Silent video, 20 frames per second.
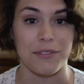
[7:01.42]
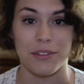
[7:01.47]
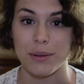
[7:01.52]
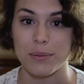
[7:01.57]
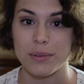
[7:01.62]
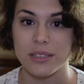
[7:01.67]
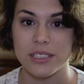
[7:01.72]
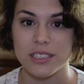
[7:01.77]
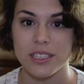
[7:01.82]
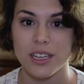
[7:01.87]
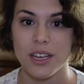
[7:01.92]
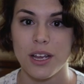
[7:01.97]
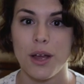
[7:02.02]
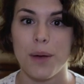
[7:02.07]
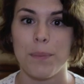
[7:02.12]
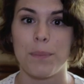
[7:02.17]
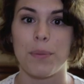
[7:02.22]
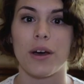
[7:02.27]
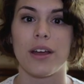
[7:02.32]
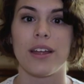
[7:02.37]
famous,
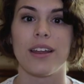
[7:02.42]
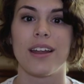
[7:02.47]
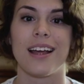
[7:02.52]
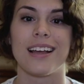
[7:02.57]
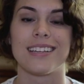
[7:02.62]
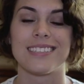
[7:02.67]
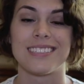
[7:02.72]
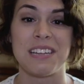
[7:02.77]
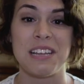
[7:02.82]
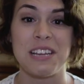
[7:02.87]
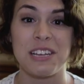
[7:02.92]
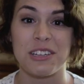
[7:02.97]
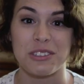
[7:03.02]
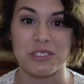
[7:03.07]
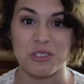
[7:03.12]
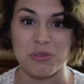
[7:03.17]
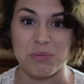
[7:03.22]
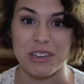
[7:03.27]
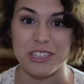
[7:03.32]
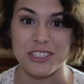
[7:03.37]
but as an
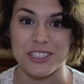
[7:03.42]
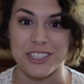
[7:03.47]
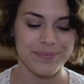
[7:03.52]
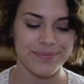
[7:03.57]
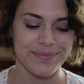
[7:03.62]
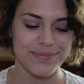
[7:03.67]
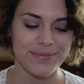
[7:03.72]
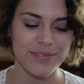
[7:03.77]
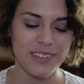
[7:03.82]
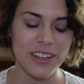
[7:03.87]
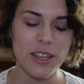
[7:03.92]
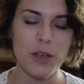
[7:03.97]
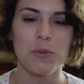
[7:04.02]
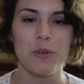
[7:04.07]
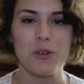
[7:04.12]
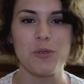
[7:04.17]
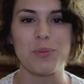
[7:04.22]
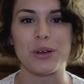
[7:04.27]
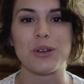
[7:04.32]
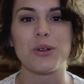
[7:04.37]
English major,
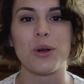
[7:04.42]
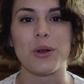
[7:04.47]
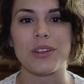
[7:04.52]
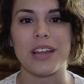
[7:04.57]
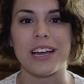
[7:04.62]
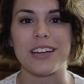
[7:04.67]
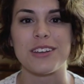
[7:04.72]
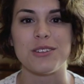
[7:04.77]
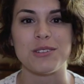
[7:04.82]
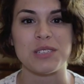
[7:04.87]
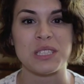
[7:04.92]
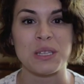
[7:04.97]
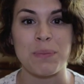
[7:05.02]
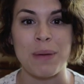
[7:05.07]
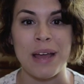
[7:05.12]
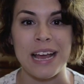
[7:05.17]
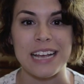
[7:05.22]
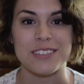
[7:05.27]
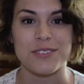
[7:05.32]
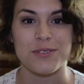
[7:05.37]
we've been told not to use the
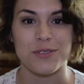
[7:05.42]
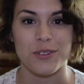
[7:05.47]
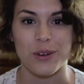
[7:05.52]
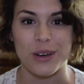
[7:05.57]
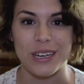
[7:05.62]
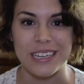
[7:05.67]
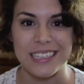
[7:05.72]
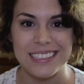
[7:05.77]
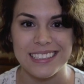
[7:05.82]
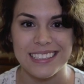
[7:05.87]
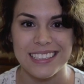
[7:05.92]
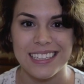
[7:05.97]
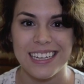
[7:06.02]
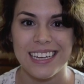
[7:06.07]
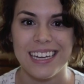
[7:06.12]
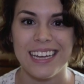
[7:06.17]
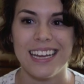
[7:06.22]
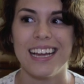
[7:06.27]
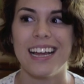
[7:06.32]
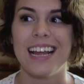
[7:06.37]
passive voice,
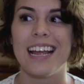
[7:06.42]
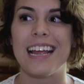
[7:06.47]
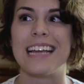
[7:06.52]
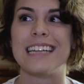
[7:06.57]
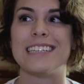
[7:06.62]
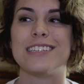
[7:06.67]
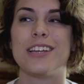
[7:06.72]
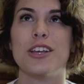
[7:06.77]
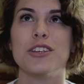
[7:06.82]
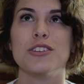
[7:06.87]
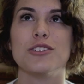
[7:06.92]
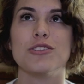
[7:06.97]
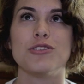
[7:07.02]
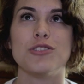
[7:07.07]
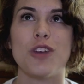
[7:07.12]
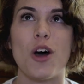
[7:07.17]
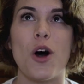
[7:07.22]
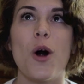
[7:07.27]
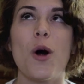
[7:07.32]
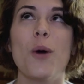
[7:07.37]
and
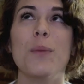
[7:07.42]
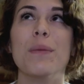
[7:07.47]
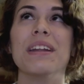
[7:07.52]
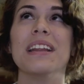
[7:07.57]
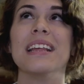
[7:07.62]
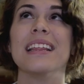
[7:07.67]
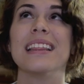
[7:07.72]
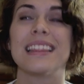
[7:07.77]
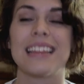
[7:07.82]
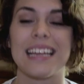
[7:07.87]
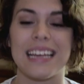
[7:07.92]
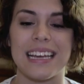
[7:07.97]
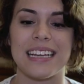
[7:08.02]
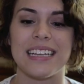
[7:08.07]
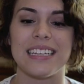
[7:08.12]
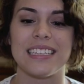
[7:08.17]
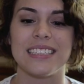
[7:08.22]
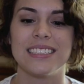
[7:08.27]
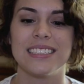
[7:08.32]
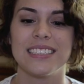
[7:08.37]
so many
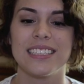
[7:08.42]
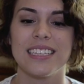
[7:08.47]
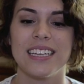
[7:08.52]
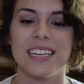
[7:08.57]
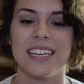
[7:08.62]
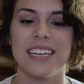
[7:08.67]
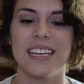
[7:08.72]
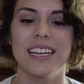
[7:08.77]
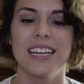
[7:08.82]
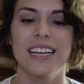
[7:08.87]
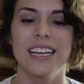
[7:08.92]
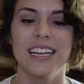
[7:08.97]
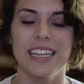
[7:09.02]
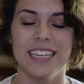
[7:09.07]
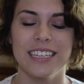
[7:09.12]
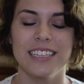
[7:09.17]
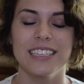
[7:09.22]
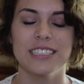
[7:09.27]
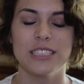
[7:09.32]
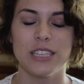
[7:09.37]
things
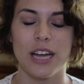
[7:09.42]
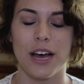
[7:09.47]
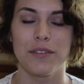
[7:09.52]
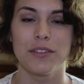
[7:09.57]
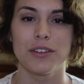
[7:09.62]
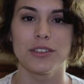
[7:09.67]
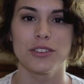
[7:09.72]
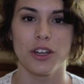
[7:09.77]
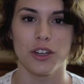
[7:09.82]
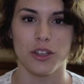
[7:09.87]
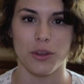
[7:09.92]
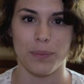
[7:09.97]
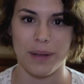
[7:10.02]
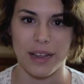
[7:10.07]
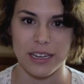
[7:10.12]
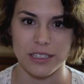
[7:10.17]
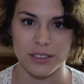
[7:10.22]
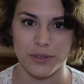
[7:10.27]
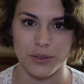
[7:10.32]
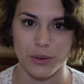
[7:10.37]
in these novels are the
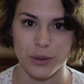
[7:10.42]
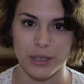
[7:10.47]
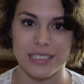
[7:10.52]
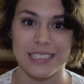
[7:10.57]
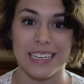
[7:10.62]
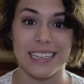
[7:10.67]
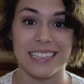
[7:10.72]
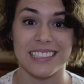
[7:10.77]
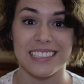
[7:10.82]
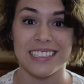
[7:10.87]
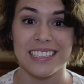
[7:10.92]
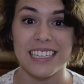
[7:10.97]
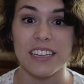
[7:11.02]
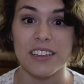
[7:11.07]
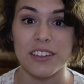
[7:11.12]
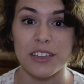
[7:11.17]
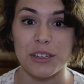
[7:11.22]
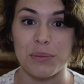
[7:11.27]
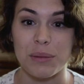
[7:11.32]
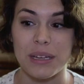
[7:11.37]
passive voice, and it's
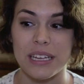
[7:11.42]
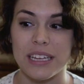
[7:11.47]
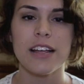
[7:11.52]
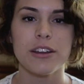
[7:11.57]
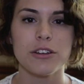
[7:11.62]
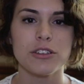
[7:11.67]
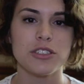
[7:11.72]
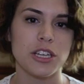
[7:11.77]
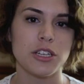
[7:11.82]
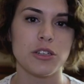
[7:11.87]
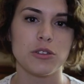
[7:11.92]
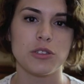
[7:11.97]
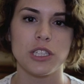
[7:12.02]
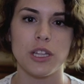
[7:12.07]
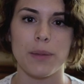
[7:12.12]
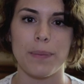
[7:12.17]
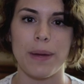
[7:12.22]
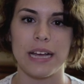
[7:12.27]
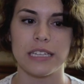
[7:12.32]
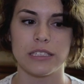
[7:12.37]
killing me. I understand using
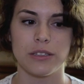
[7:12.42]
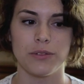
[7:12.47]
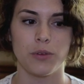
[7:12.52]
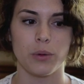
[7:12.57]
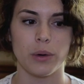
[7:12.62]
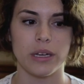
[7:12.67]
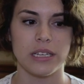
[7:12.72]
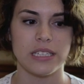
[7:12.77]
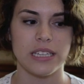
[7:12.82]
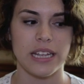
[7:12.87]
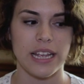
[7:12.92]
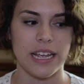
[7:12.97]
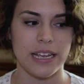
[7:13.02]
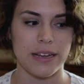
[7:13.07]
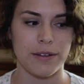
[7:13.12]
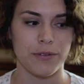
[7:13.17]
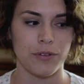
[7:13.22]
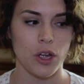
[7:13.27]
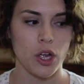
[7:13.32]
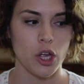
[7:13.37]
the passive voice
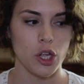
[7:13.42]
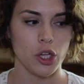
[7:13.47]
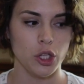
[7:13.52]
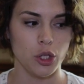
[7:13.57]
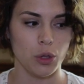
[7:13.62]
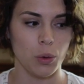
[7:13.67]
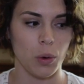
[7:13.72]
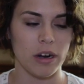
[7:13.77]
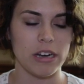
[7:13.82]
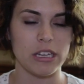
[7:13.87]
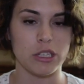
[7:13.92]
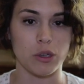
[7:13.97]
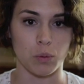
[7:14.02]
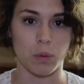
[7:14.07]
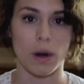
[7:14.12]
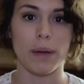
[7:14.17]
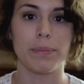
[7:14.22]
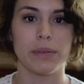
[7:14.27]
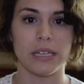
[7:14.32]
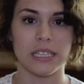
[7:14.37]
if you are
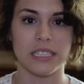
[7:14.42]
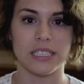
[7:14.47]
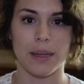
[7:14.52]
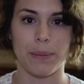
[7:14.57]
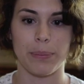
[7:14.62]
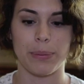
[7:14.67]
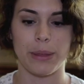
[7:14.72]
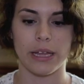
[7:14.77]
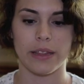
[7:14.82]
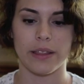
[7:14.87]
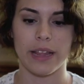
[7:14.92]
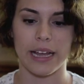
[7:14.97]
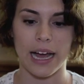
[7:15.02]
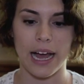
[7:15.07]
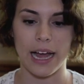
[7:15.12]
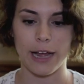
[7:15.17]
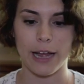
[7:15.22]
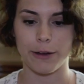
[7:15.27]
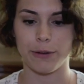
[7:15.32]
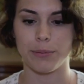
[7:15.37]
interrupting something. Like,
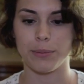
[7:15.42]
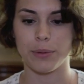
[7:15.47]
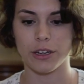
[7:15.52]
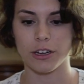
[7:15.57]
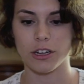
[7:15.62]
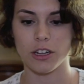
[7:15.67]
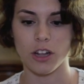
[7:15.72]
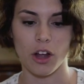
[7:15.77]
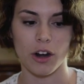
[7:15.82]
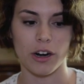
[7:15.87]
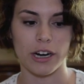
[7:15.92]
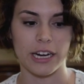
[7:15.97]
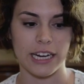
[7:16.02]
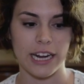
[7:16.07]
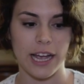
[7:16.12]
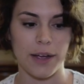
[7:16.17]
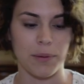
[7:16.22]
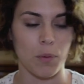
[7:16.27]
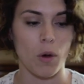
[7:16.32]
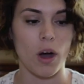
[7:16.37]
I'm Clary,
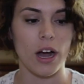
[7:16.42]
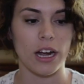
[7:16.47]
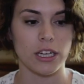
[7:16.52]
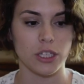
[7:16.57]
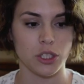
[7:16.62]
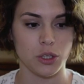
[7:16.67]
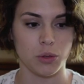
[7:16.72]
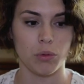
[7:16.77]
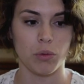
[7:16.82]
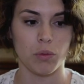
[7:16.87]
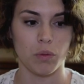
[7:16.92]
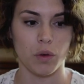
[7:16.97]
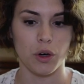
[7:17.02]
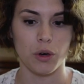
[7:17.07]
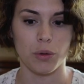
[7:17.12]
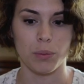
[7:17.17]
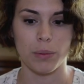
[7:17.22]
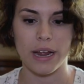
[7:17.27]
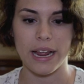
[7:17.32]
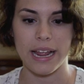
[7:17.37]
I walk into a
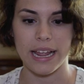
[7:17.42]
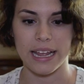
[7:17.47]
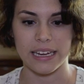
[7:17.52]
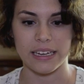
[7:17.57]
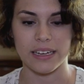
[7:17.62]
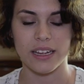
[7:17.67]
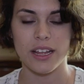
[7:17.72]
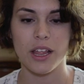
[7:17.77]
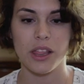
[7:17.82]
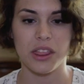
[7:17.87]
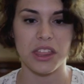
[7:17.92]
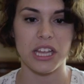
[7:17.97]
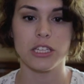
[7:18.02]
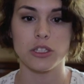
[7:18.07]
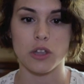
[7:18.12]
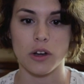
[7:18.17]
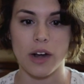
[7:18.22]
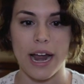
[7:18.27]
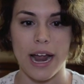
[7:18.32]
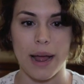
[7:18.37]
room, and things
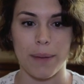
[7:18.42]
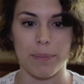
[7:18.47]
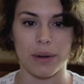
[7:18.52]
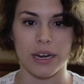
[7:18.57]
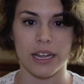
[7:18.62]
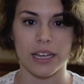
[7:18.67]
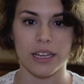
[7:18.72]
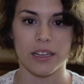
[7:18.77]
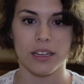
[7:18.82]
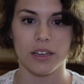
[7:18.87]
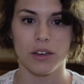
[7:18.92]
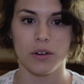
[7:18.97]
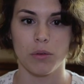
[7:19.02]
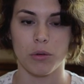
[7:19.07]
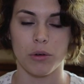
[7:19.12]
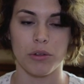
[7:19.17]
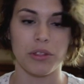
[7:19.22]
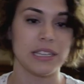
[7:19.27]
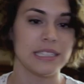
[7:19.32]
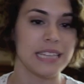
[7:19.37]
are happening, or
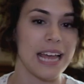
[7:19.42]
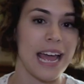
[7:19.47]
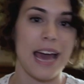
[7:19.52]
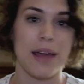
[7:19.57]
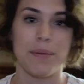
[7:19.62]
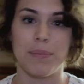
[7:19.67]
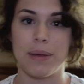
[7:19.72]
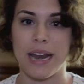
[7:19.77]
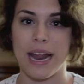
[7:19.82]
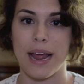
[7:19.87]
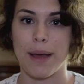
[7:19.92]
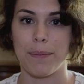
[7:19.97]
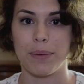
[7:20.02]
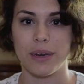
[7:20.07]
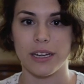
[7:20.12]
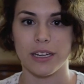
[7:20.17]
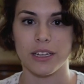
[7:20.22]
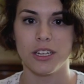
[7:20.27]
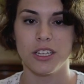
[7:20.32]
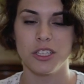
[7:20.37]
things had been
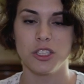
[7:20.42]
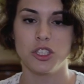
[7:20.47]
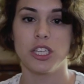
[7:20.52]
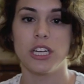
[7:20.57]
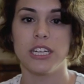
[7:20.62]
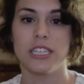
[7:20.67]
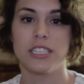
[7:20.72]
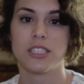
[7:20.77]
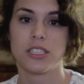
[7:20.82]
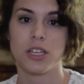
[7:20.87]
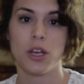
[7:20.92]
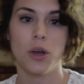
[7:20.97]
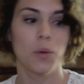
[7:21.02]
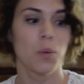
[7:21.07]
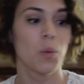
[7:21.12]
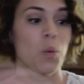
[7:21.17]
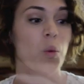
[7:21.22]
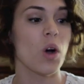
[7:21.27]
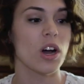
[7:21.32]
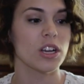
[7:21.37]
happening. Jace
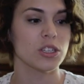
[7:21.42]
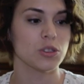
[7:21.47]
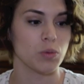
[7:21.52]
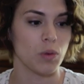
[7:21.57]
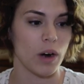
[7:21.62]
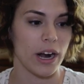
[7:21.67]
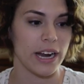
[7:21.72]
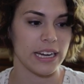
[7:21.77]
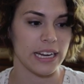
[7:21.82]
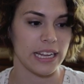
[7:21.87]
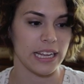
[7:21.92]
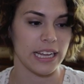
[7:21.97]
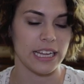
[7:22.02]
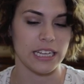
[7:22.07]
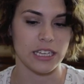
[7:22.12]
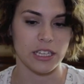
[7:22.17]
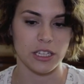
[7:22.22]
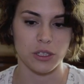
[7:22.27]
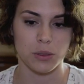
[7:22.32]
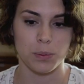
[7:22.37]
was writing
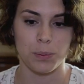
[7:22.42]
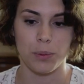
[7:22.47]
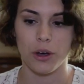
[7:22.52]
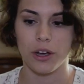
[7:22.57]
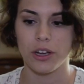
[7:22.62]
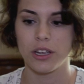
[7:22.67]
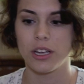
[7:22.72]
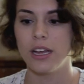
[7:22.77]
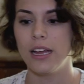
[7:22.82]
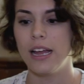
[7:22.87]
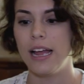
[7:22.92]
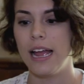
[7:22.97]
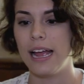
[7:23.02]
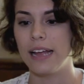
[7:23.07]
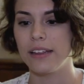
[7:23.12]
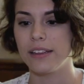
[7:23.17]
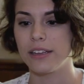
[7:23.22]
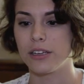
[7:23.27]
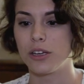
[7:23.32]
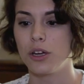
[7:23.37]
in this book.
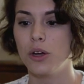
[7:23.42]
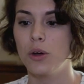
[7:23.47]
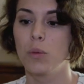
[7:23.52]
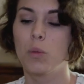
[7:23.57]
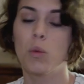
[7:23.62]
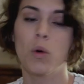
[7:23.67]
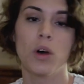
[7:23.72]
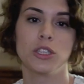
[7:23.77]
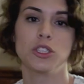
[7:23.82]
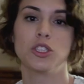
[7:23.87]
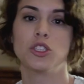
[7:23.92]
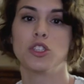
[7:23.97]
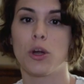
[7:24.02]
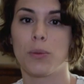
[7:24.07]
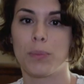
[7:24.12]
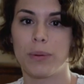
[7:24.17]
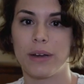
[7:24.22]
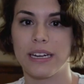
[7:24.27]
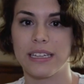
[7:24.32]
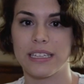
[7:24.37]
Alec was
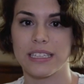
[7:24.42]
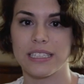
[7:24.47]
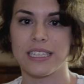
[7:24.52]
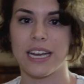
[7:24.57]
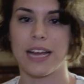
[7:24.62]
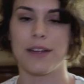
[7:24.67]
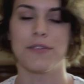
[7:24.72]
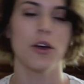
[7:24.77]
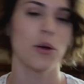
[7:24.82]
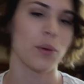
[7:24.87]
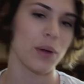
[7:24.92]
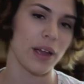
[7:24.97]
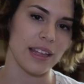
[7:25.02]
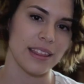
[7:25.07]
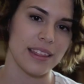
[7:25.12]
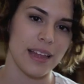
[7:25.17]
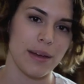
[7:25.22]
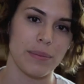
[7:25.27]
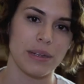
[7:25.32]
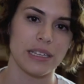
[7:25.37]
sharpening this knife. Okay,
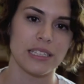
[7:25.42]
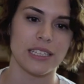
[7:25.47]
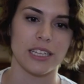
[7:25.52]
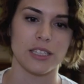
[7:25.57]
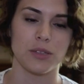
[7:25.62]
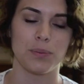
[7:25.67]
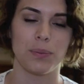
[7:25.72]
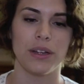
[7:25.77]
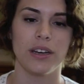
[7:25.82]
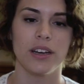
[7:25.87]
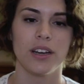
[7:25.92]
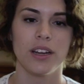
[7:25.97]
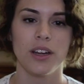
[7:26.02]
that makes sense, but